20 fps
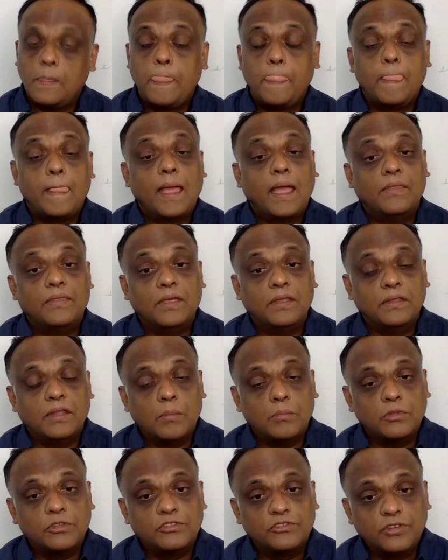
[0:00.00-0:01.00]
And then number
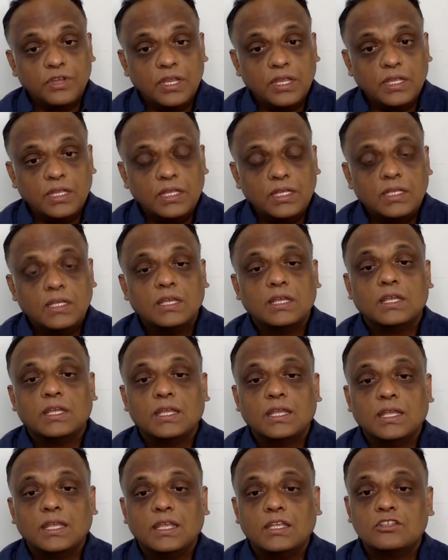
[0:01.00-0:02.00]
three
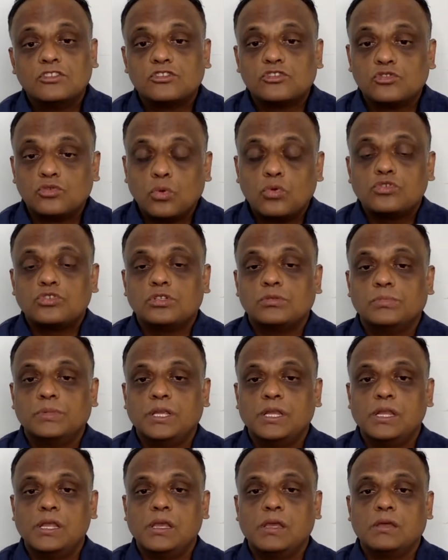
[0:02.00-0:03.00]
is social media,